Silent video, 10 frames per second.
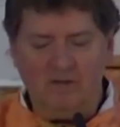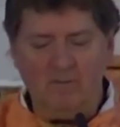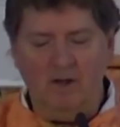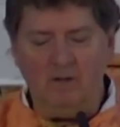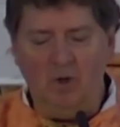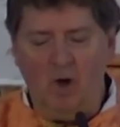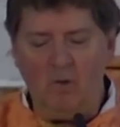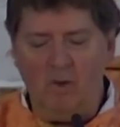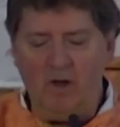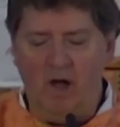him a
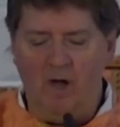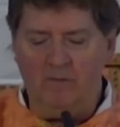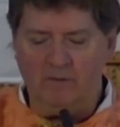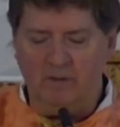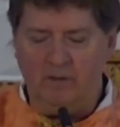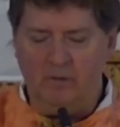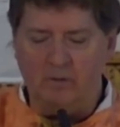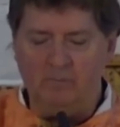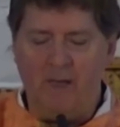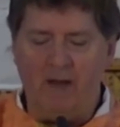long way off as a little
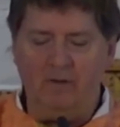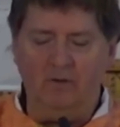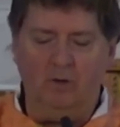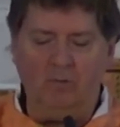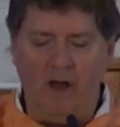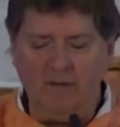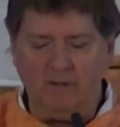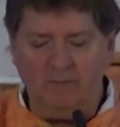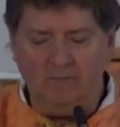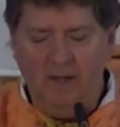speck on the
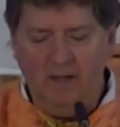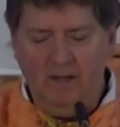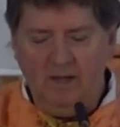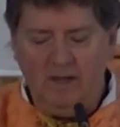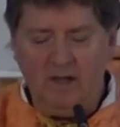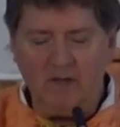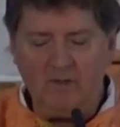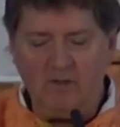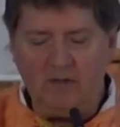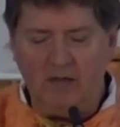horizon. He
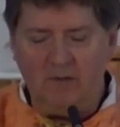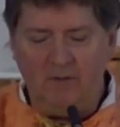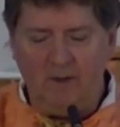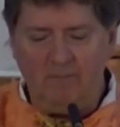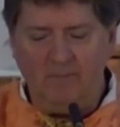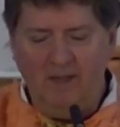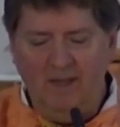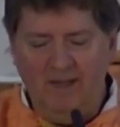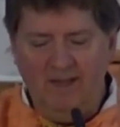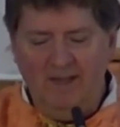catches sight of him.
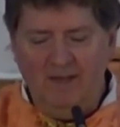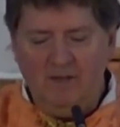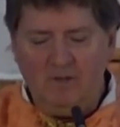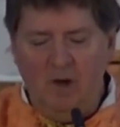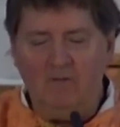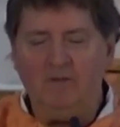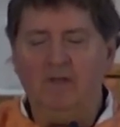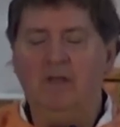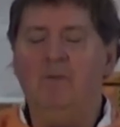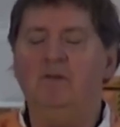So
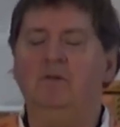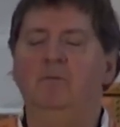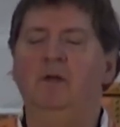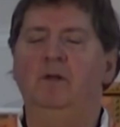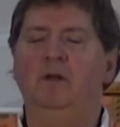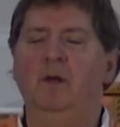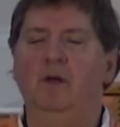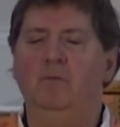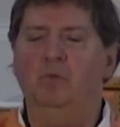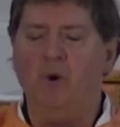obviously he must have been
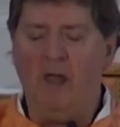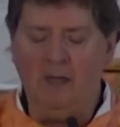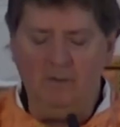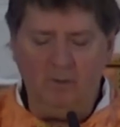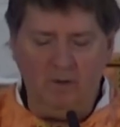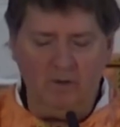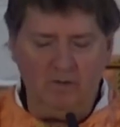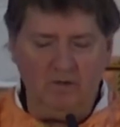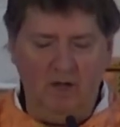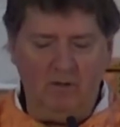praying for his
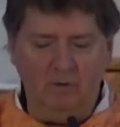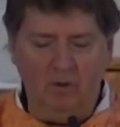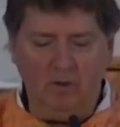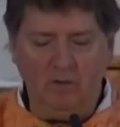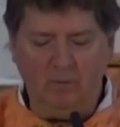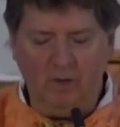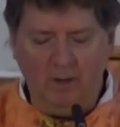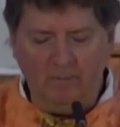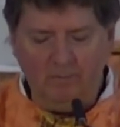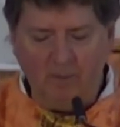son, looking for
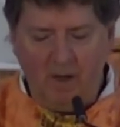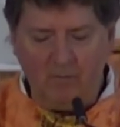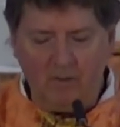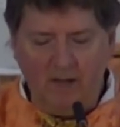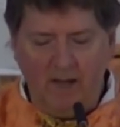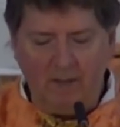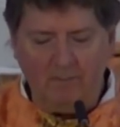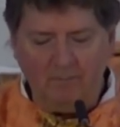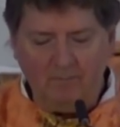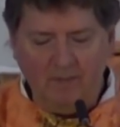him every day.
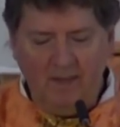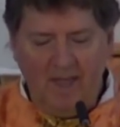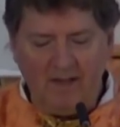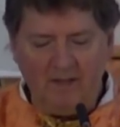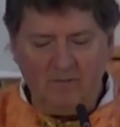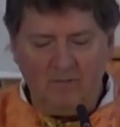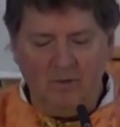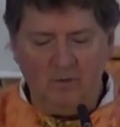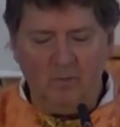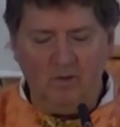And he's
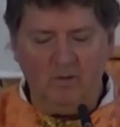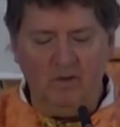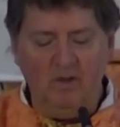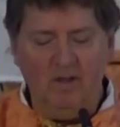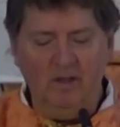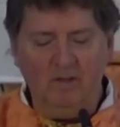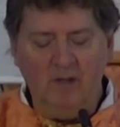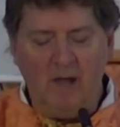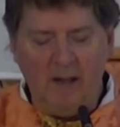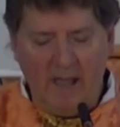filled with
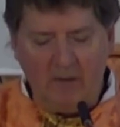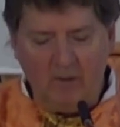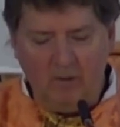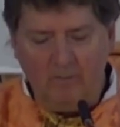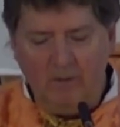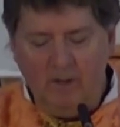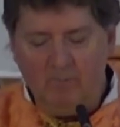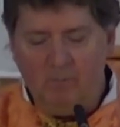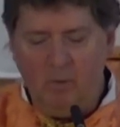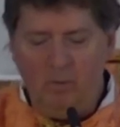not anger,
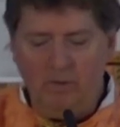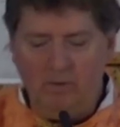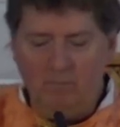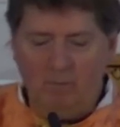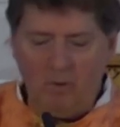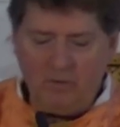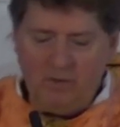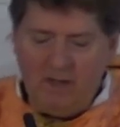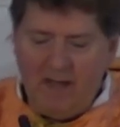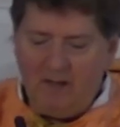but with
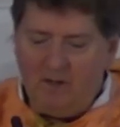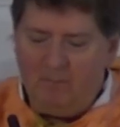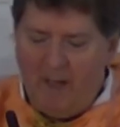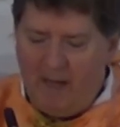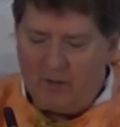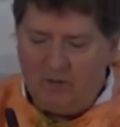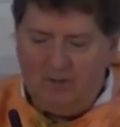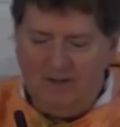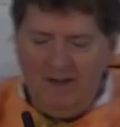mercy and compassion.